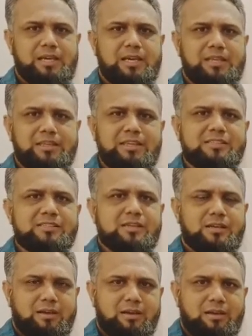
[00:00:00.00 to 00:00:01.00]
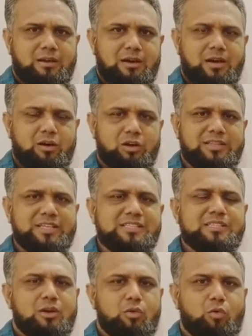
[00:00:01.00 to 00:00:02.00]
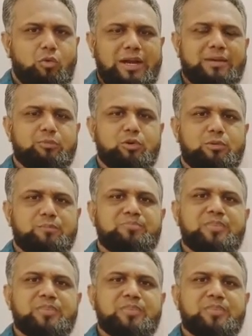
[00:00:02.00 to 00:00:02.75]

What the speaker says: in this on this whiteboard.